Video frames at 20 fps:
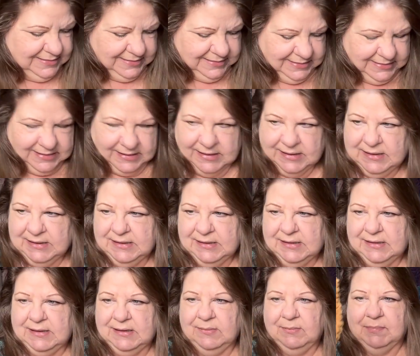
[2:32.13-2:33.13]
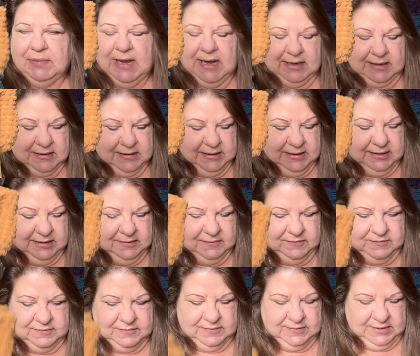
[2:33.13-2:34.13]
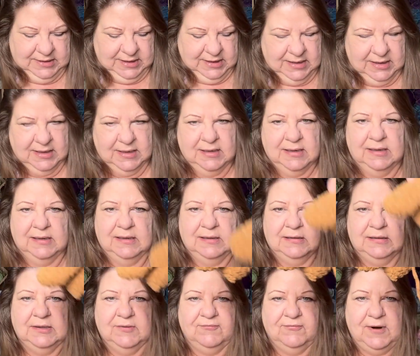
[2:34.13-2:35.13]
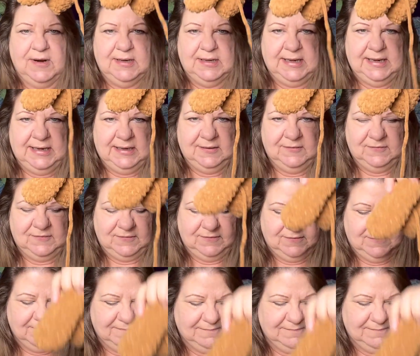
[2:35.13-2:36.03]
the back legs and the front legs.